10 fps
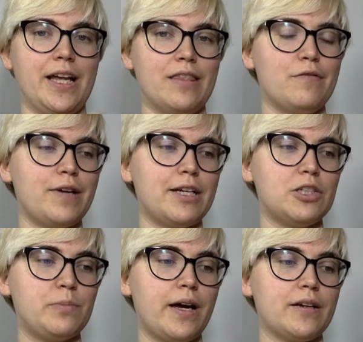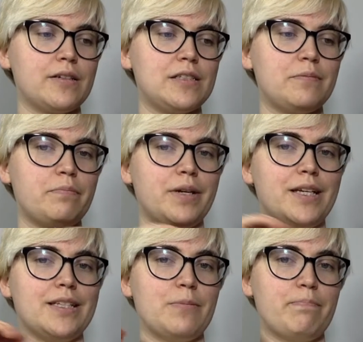in the flashbacks, but
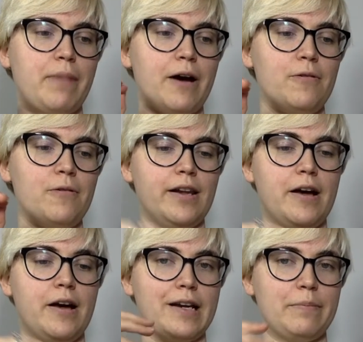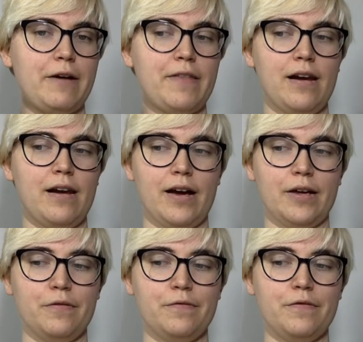it's about learning about their
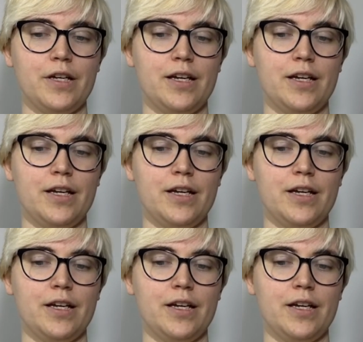life.